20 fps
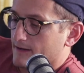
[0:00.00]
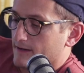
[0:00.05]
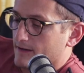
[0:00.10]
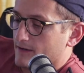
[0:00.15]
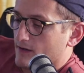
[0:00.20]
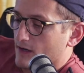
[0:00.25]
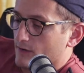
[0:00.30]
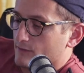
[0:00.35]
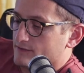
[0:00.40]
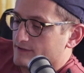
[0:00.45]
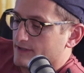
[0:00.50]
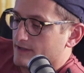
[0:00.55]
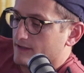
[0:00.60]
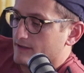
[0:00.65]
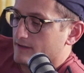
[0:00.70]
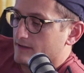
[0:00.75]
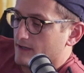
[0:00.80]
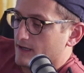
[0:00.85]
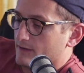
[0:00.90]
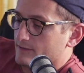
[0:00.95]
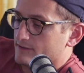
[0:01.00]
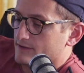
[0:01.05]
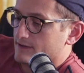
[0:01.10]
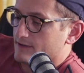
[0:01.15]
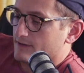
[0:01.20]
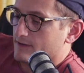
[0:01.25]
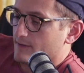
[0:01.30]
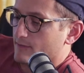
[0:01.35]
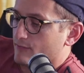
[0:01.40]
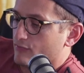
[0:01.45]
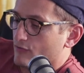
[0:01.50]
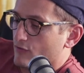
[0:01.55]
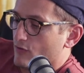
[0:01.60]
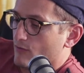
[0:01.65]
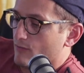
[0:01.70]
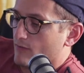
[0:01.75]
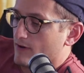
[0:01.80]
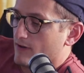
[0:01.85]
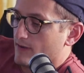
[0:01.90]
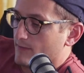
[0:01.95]
I was in
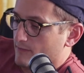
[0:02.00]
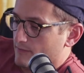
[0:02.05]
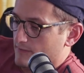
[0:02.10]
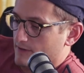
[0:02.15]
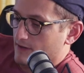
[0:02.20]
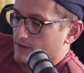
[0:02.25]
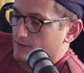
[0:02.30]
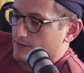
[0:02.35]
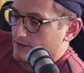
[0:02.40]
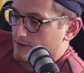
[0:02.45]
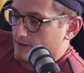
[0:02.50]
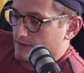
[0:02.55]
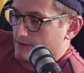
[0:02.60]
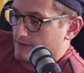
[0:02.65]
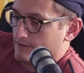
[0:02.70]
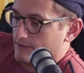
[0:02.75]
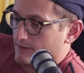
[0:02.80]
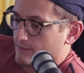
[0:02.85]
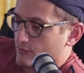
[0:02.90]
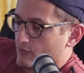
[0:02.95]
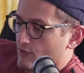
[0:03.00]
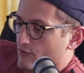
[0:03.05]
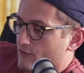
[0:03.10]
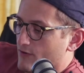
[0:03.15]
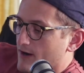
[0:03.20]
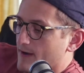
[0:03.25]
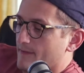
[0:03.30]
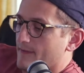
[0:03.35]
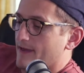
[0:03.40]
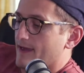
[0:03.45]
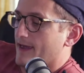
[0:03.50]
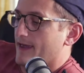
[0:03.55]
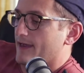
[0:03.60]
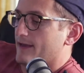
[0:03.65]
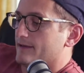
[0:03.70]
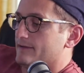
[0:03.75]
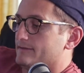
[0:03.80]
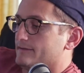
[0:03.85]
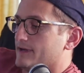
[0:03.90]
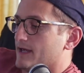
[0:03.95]
the program
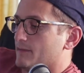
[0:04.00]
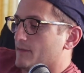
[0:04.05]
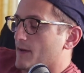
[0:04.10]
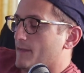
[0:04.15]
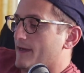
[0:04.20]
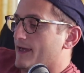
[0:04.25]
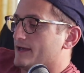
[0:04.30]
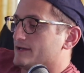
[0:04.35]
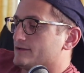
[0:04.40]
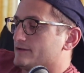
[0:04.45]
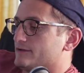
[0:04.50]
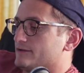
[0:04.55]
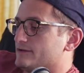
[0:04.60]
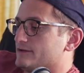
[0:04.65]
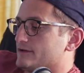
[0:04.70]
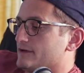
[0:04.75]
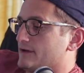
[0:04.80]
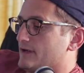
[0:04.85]
and getting my master's.